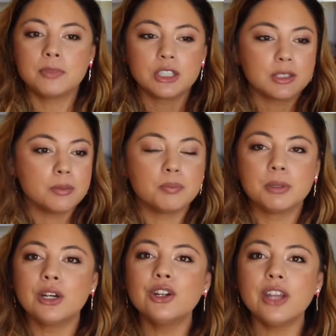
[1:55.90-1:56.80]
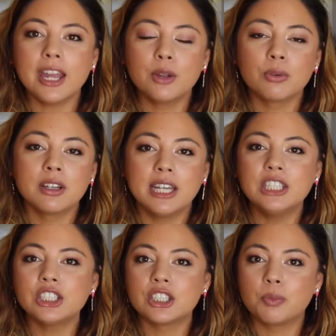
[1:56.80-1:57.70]
just build a
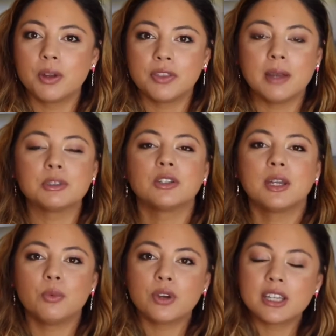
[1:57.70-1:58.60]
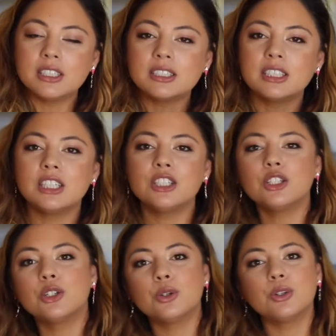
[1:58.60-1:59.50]
relationship with them so they will
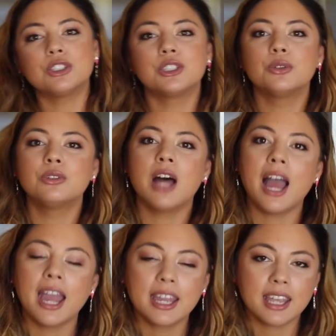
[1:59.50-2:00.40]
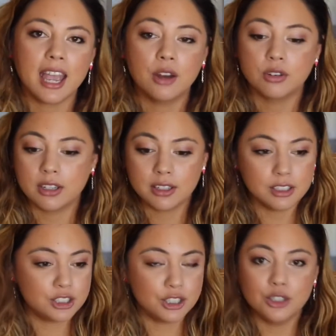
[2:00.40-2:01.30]
continue to like and
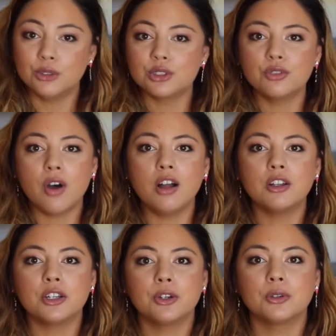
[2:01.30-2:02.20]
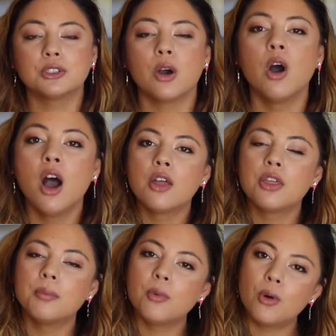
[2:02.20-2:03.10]
continue to follow you. So
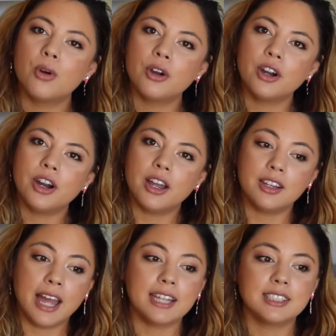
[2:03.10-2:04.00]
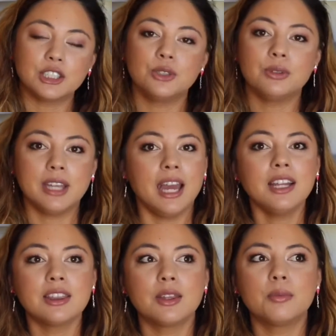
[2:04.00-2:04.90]
the more likes that you
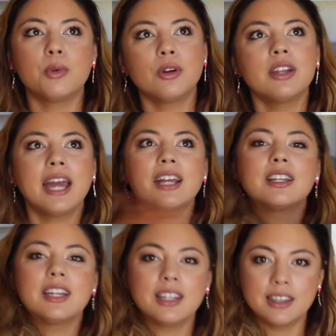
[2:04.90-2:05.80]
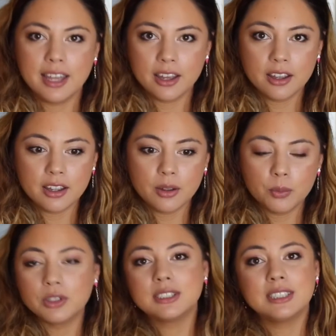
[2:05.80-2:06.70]
get, the more likely they
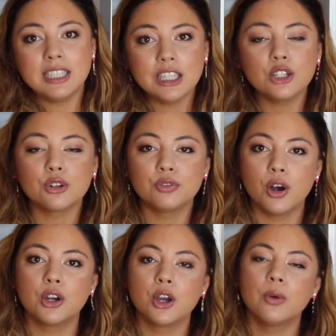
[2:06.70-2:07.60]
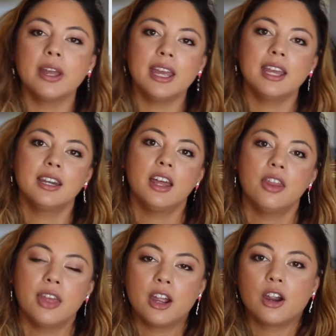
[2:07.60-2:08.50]
will see your photo in
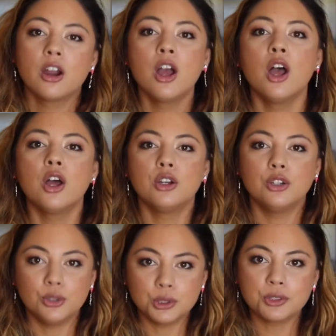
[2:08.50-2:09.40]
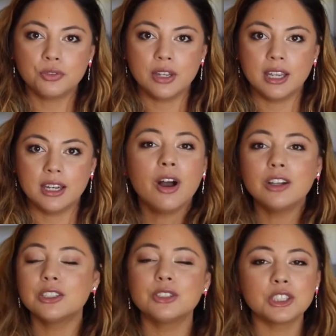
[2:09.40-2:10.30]
their news feed.
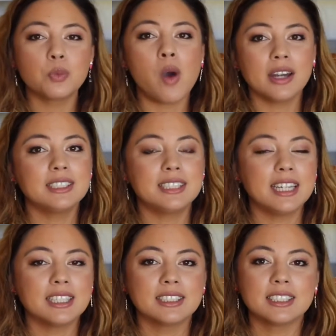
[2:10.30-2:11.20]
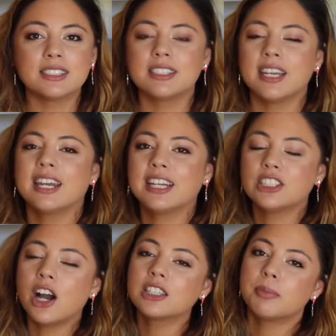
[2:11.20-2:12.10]
Also just want to stay consistent, and I
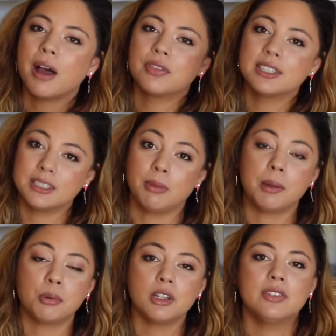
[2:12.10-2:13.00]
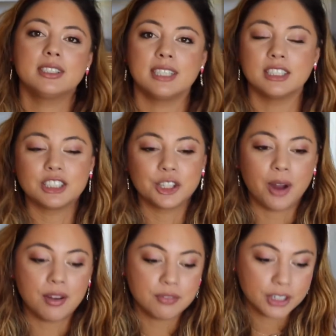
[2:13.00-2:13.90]
talked about this in my previous
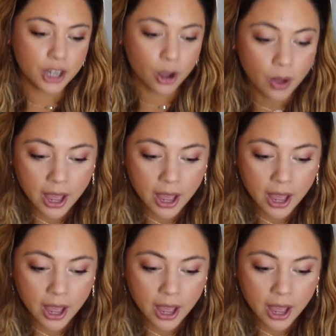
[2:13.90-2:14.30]
Instagram video,